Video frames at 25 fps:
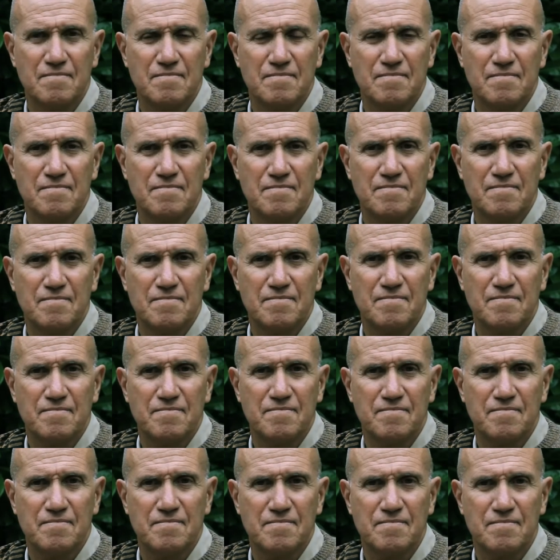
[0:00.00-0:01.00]

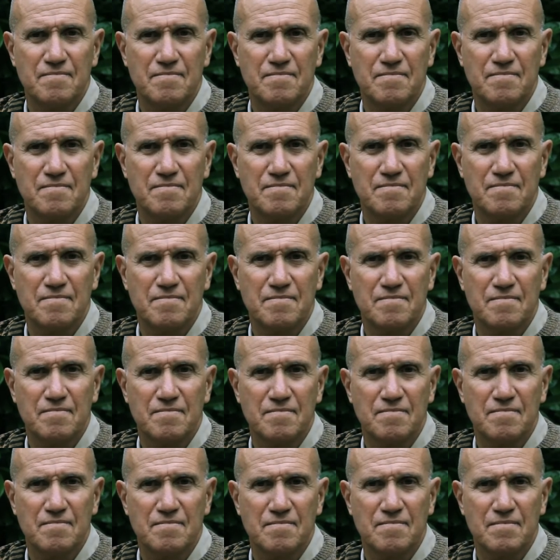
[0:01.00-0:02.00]

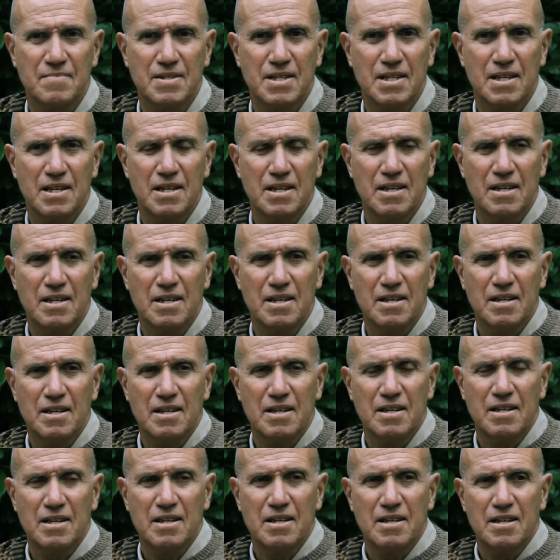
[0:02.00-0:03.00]

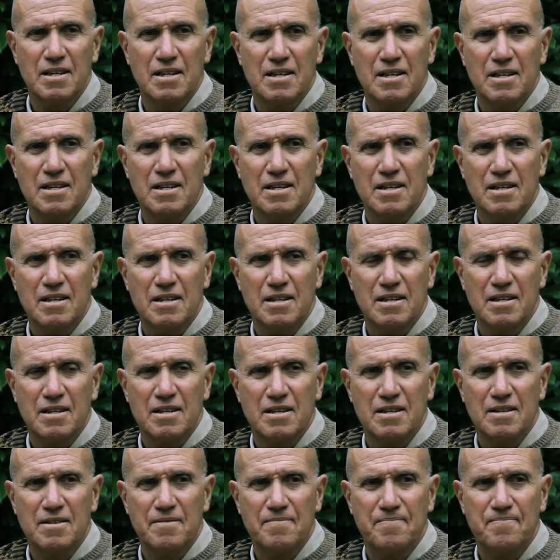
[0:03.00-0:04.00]

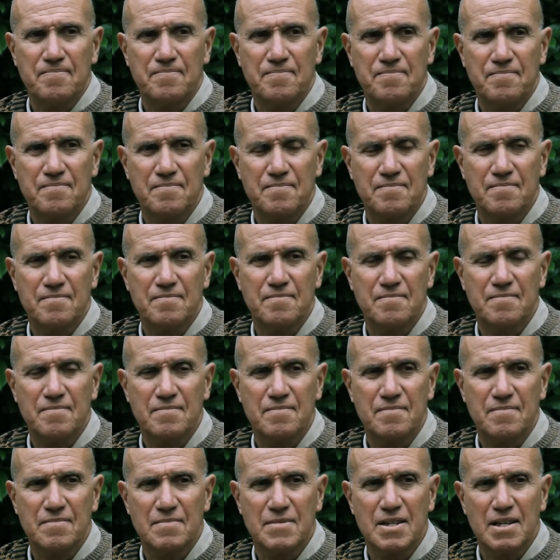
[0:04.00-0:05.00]

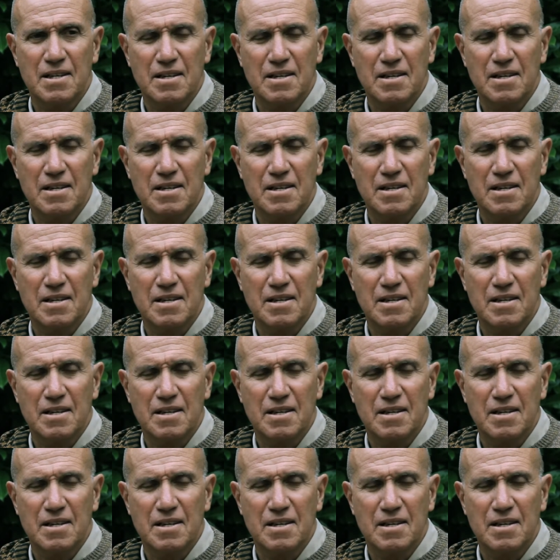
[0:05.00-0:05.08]
(silence)